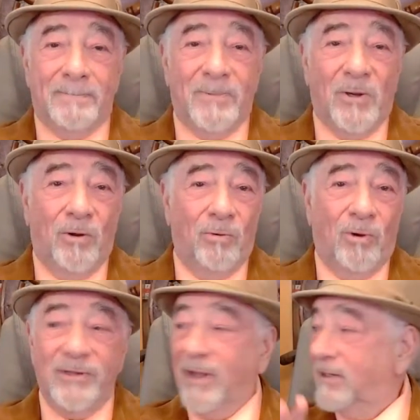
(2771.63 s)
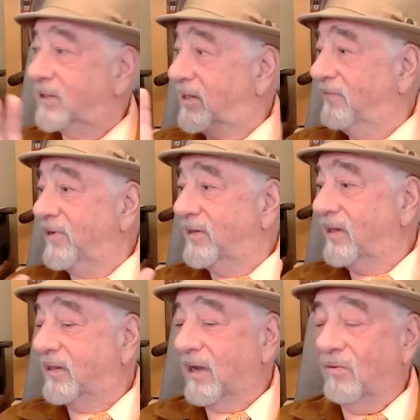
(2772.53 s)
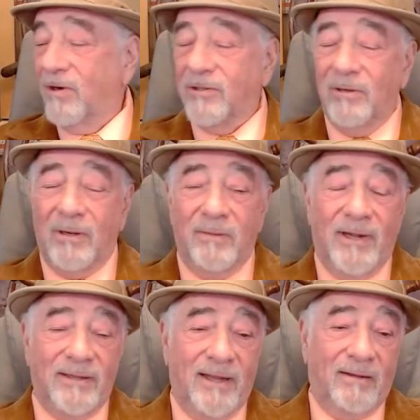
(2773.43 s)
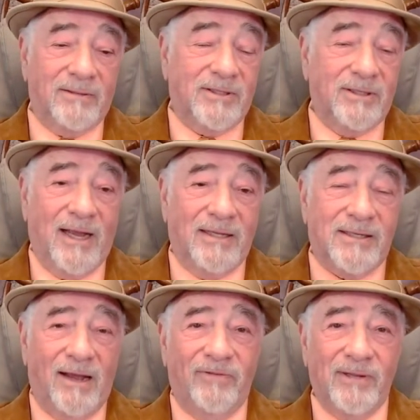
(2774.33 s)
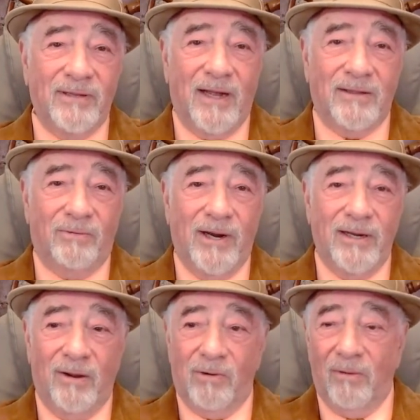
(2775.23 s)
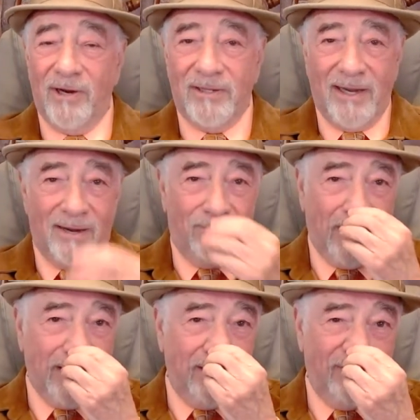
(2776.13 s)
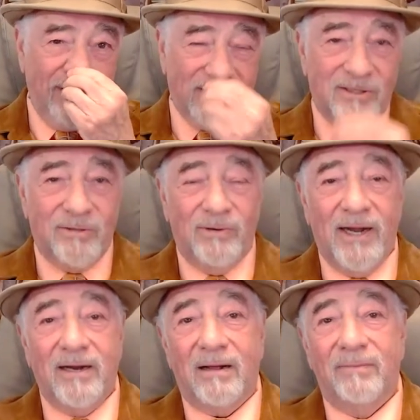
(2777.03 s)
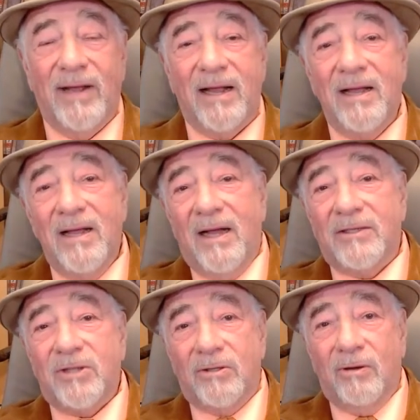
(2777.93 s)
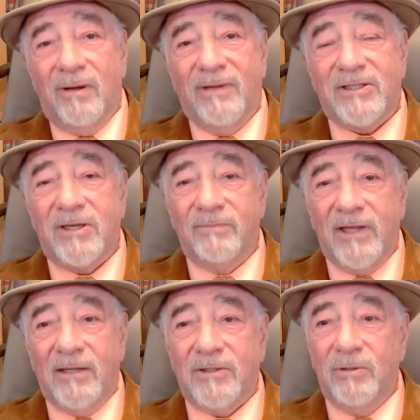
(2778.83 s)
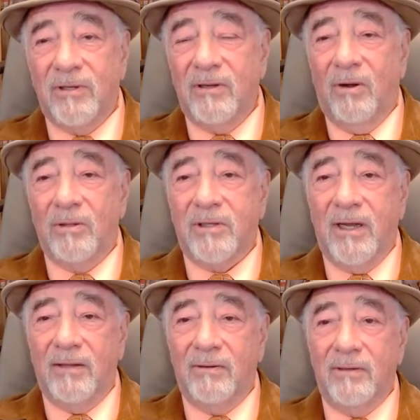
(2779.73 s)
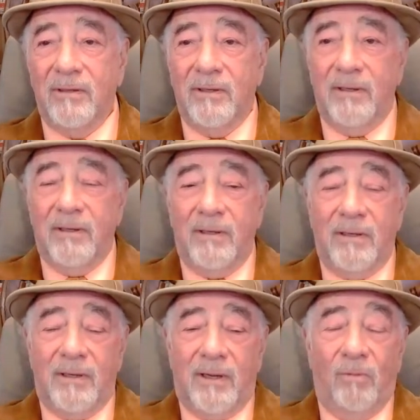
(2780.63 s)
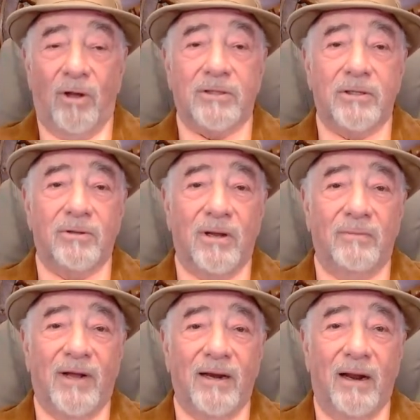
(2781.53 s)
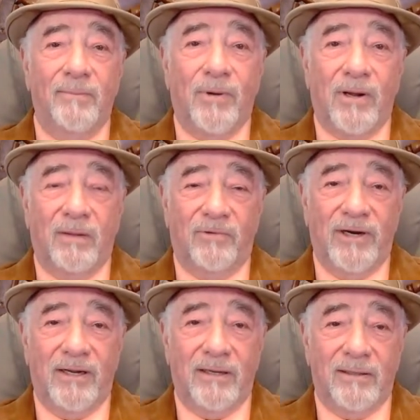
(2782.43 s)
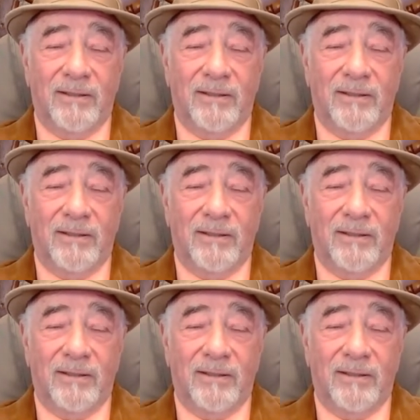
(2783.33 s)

Oh, one day I just have another thing I want to talk about now. See, like it's I'm feeling like the radio where I want to take a break. You'll listen to an ad and I'll come back and start talking about something else all, altogether. I wanted to talk about a book I'm reading.